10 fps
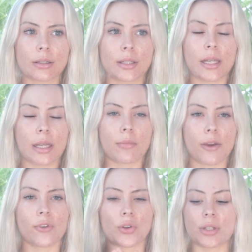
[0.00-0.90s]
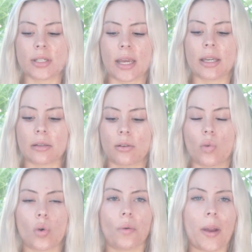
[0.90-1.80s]
getting my photos taken
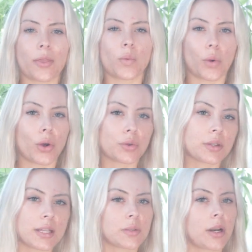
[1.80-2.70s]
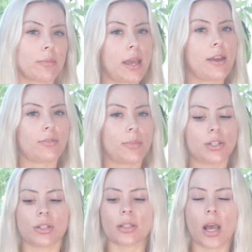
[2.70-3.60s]
all around the world. That's one of my
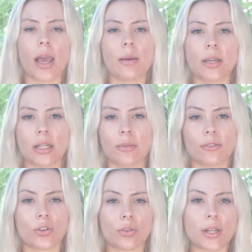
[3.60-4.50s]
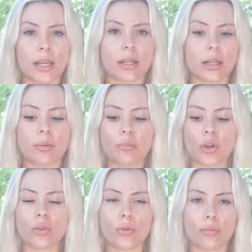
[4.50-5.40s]
affirmations. I am getting my photo taken in
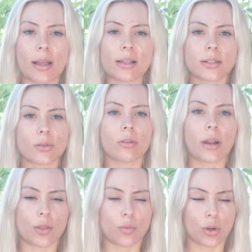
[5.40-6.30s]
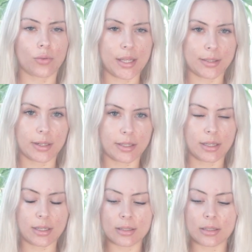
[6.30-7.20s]
beautiful places all around the world. That's what it
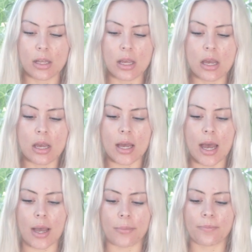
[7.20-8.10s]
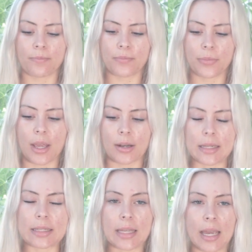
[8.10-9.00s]
says. And I
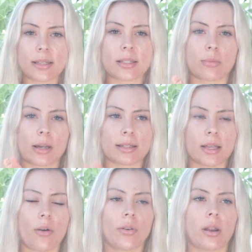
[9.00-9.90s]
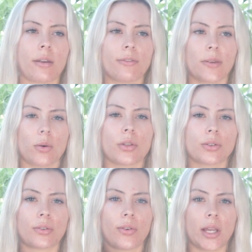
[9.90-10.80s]
say this to myself, and I feel
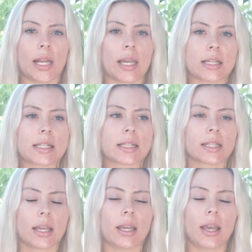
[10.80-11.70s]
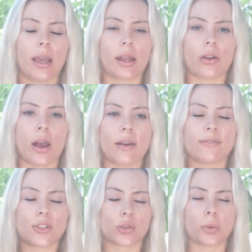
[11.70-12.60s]
those feelings, and I
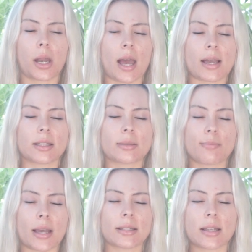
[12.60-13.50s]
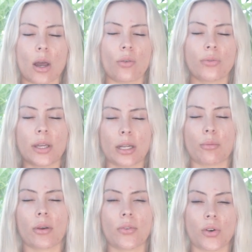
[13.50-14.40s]
visualize myself getting
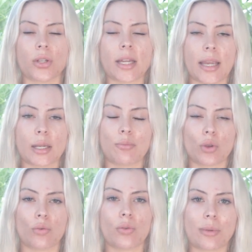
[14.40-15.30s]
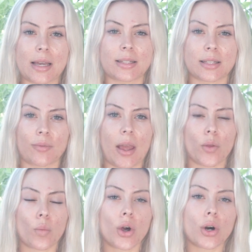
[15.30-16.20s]
my photo taken in beautiful places around
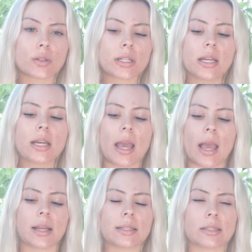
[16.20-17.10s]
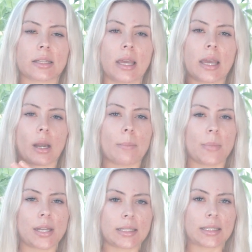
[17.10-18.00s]
the world. And I sit and I
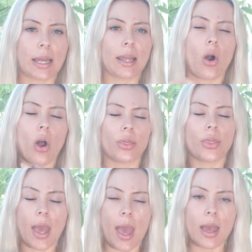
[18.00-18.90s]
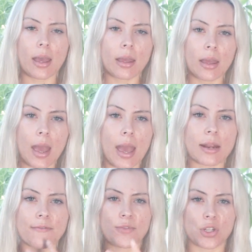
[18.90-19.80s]
meditate on that, and
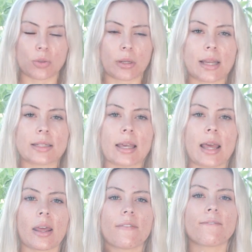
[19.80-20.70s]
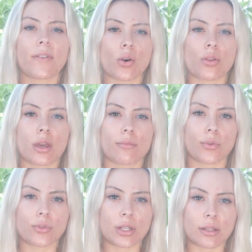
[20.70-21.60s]
I visualize it, and I feel the
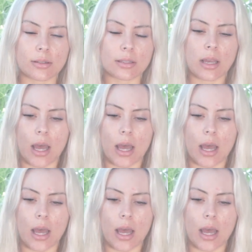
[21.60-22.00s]
emotions.